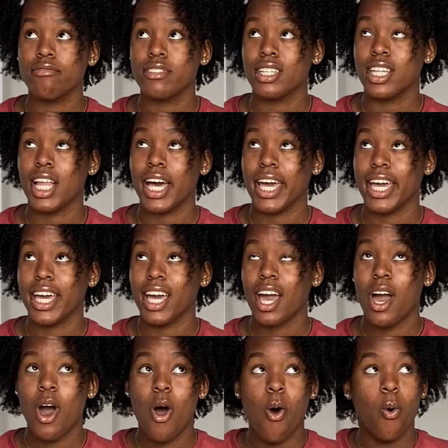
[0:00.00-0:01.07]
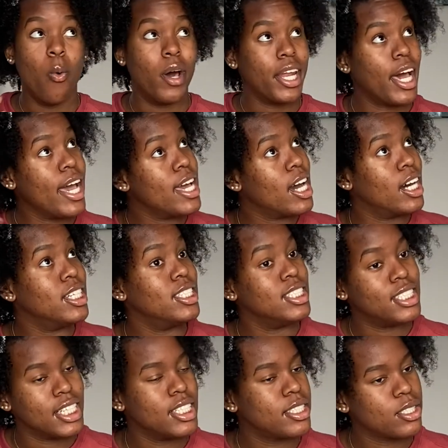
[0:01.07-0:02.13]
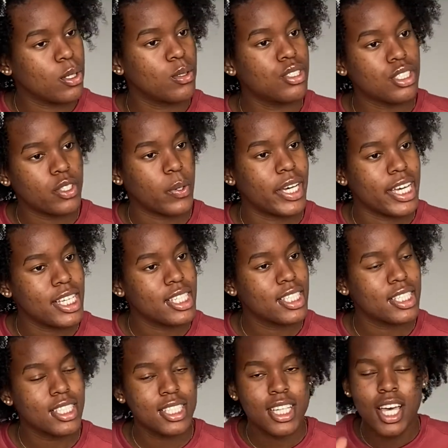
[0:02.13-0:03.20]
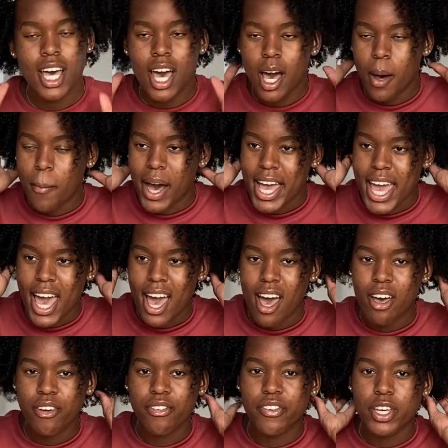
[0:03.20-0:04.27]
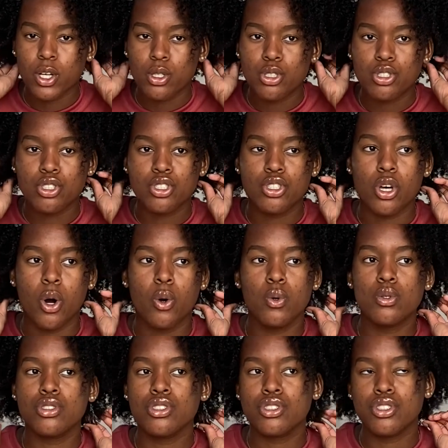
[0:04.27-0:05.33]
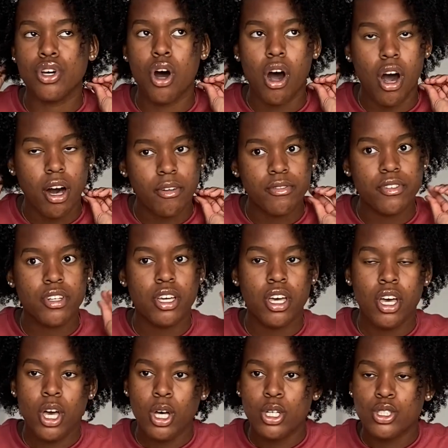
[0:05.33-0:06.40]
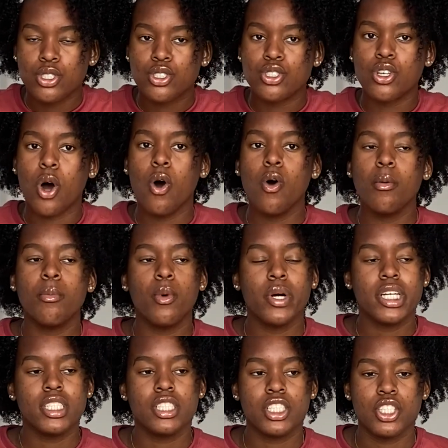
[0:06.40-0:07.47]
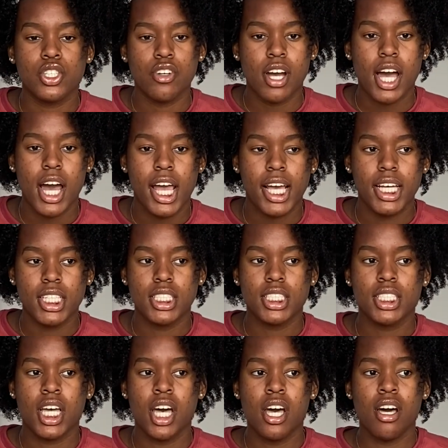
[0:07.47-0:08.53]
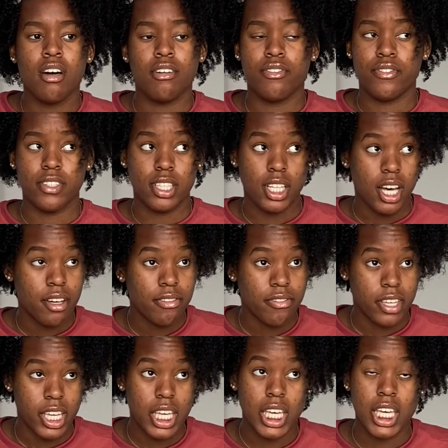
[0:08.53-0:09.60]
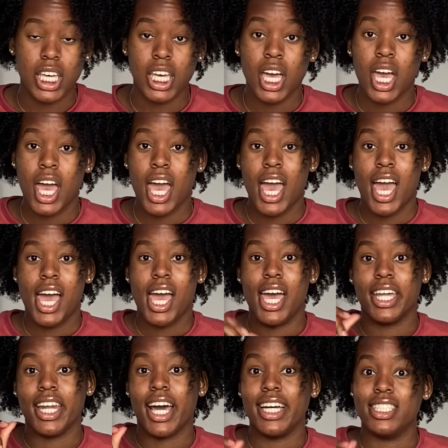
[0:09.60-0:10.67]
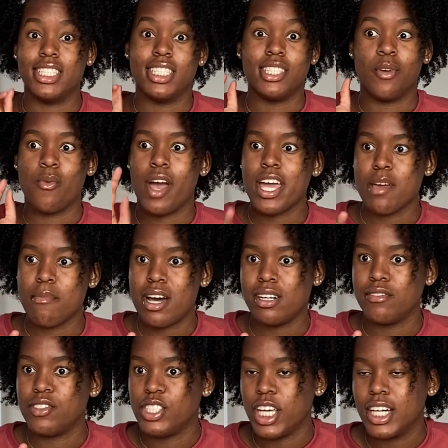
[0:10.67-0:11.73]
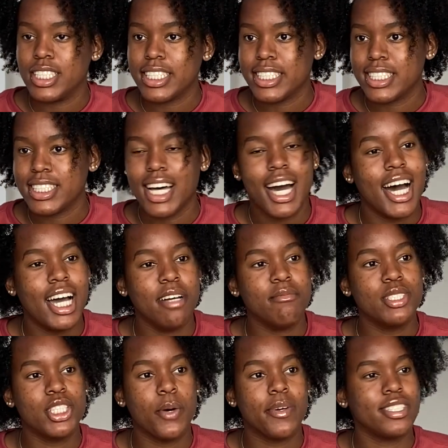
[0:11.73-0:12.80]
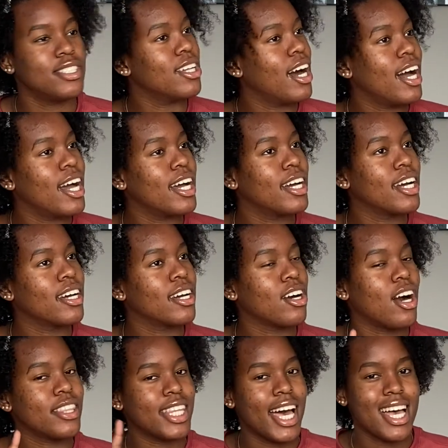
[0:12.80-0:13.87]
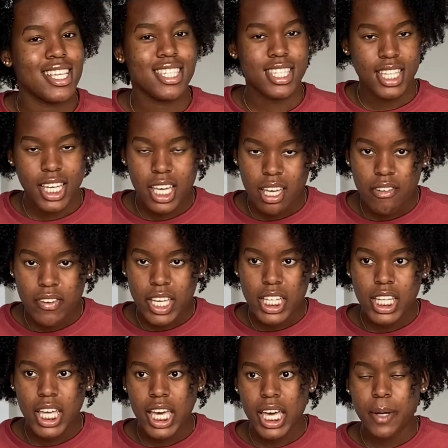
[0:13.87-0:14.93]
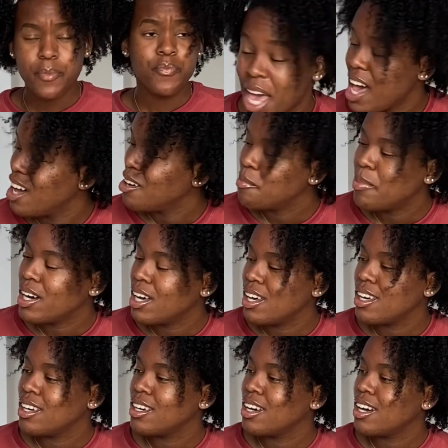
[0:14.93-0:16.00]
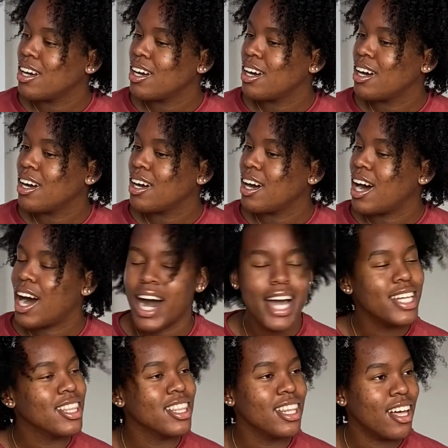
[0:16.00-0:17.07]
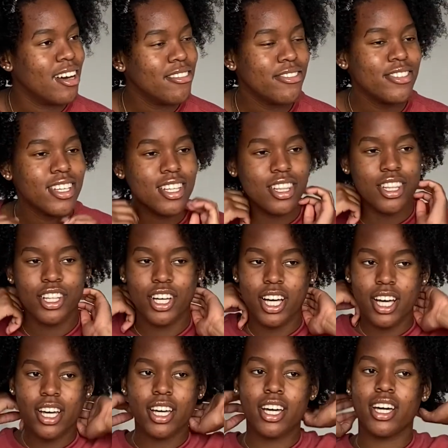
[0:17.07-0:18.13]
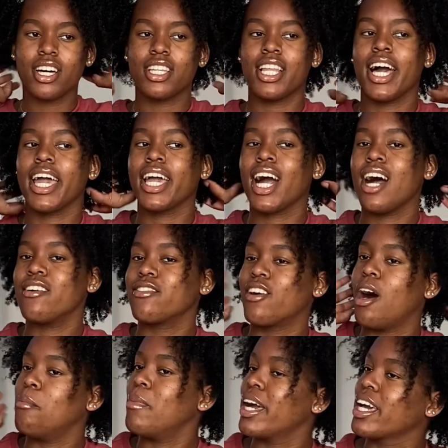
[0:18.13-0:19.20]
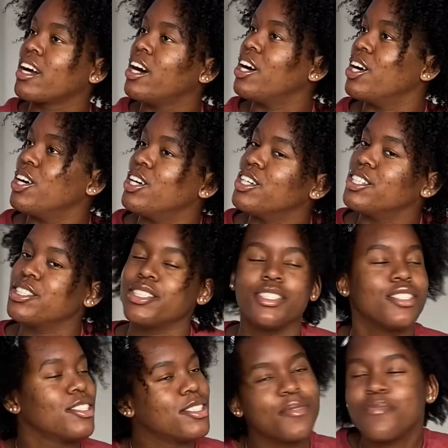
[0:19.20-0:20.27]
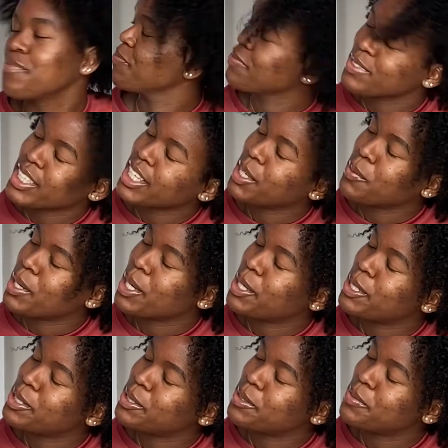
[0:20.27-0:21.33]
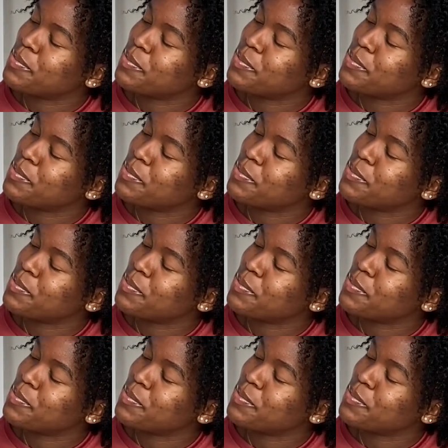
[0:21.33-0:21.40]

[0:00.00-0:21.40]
Like, when I undid those twists, my hair feels so soft, so moisturized, fluffy, and I did the right amount of gel this time, so it's not got that sticky feeling. But I love the look. Like, I've got my curls, you know.